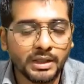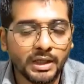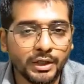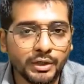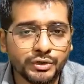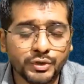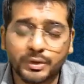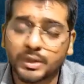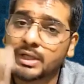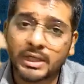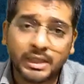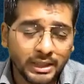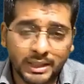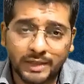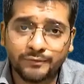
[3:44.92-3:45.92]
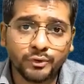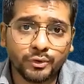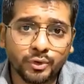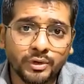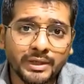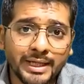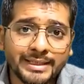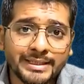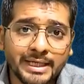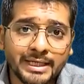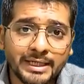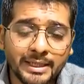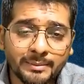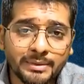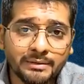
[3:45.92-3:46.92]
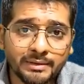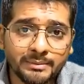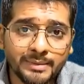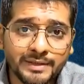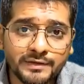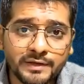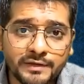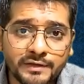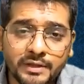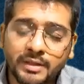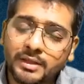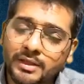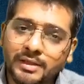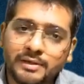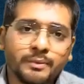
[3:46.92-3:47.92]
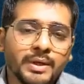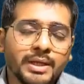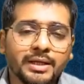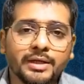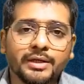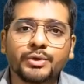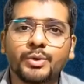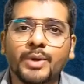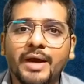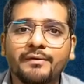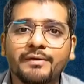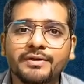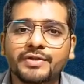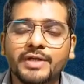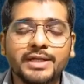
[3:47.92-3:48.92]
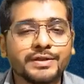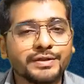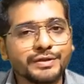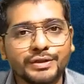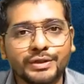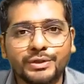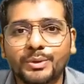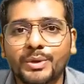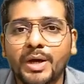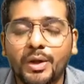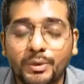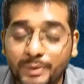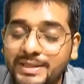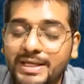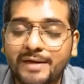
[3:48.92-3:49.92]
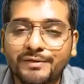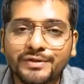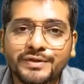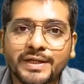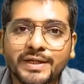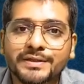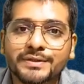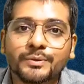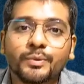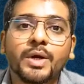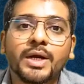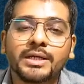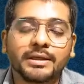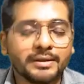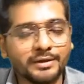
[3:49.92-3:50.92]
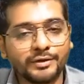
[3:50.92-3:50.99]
Understood? If you don't like that name given by CG, well, you have a chance. You always have a chance. What?